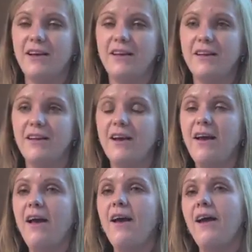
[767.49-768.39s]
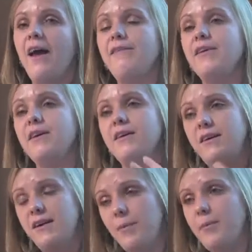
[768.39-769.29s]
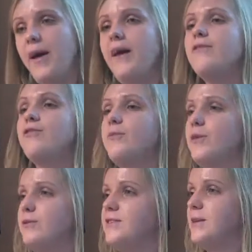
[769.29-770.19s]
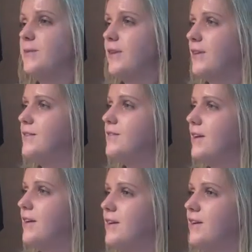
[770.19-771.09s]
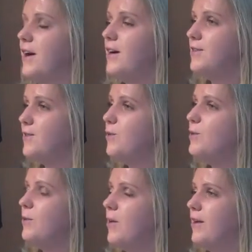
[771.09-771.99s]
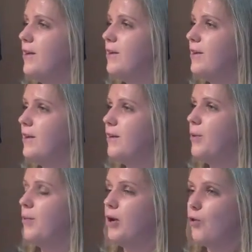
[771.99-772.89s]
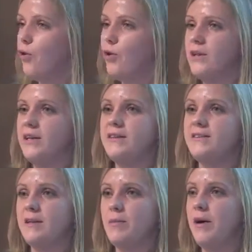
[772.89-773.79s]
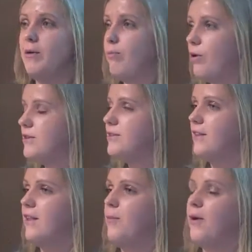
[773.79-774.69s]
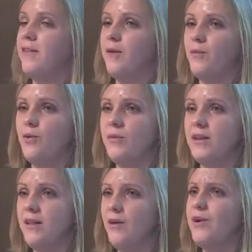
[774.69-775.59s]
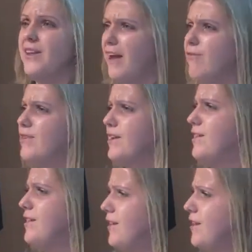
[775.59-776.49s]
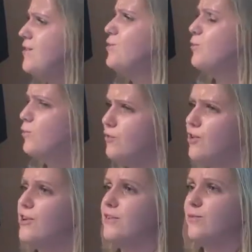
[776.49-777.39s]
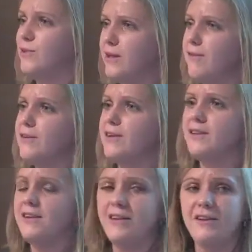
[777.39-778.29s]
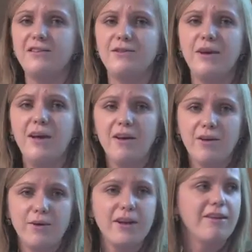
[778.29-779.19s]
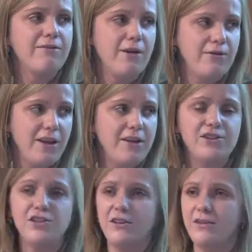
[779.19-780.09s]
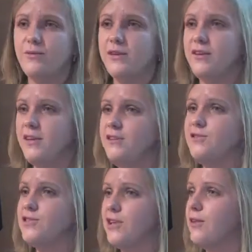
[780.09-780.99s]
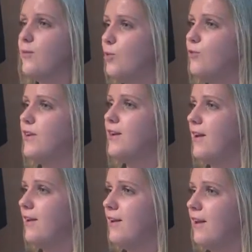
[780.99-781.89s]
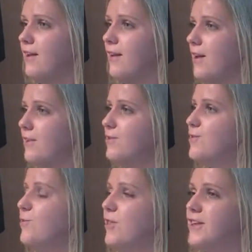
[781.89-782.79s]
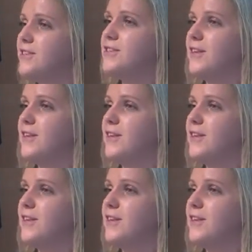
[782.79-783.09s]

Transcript: And having come back from those seminars, I told my my colleagues and my boss at the moment that we definitely need to move on, and we definitely need to create a foundation, and we need to start moving and do these